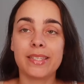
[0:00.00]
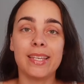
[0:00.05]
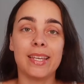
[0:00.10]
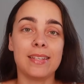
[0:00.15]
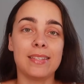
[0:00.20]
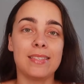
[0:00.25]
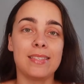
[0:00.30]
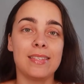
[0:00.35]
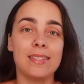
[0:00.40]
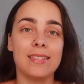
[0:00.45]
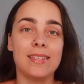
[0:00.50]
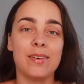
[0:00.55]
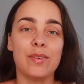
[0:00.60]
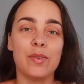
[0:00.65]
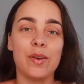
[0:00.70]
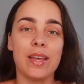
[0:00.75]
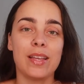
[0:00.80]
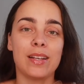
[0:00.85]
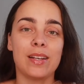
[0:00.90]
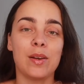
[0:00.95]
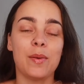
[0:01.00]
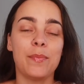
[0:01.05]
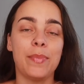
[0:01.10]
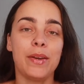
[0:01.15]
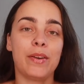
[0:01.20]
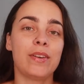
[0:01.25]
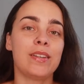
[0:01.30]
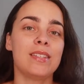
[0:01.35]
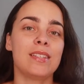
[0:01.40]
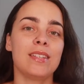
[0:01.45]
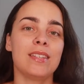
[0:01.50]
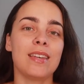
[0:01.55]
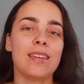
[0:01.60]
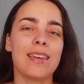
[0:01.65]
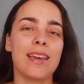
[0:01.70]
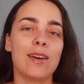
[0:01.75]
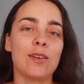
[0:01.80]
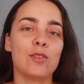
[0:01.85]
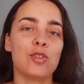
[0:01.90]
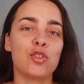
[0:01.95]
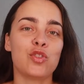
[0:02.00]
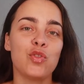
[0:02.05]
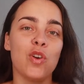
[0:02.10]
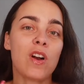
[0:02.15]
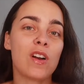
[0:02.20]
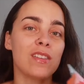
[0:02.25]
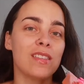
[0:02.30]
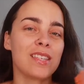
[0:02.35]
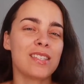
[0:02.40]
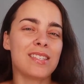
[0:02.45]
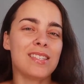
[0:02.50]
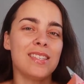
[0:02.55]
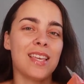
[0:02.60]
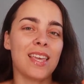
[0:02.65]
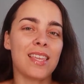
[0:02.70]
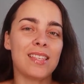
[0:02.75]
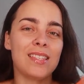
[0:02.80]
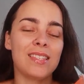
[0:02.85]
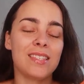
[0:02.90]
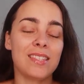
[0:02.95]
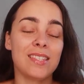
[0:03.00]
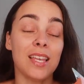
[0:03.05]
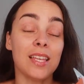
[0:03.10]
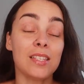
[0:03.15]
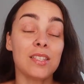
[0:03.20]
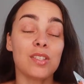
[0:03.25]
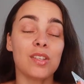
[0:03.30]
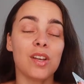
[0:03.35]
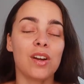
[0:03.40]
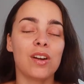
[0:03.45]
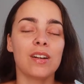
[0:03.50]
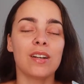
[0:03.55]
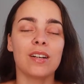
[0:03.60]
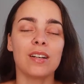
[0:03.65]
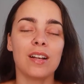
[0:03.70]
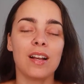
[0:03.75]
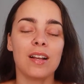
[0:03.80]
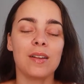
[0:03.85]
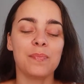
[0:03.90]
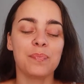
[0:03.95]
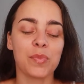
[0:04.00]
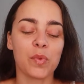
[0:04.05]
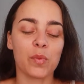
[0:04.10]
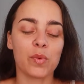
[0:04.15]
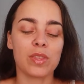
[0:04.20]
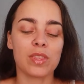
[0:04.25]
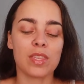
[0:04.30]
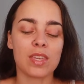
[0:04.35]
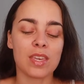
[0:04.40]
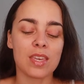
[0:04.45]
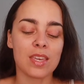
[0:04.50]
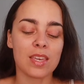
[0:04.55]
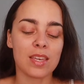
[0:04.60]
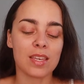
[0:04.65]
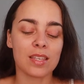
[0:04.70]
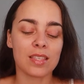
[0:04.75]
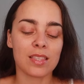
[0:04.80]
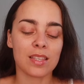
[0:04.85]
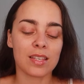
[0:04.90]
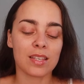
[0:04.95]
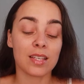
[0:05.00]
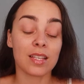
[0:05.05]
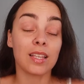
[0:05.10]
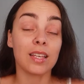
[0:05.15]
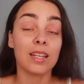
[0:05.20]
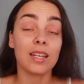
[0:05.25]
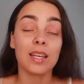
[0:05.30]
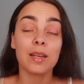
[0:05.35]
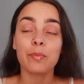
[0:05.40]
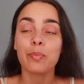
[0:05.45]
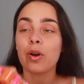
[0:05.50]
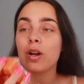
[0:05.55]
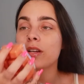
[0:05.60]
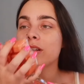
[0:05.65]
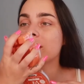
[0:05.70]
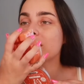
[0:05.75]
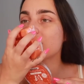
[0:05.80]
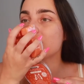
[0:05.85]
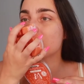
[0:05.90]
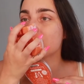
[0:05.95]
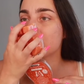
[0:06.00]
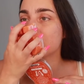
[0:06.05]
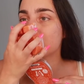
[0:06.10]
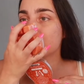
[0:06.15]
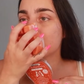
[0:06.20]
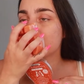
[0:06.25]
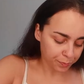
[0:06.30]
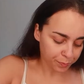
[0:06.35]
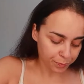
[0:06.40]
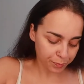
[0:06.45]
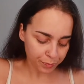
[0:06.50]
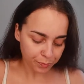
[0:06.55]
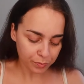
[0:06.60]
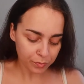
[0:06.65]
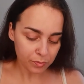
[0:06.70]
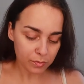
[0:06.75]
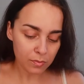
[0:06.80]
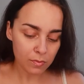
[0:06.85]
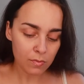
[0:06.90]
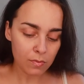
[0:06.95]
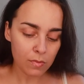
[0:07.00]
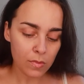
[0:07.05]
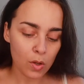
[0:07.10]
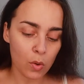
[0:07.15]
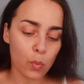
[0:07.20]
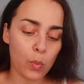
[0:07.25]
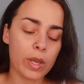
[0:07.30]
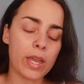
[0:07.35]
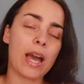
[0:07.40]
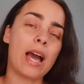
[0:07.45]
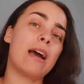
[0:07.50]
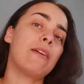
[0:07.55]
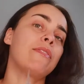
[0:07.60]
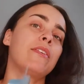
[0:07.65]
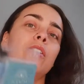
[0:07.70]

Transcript: test this out and compare it to like how strong the scent scents are um, with the cleaning products. We have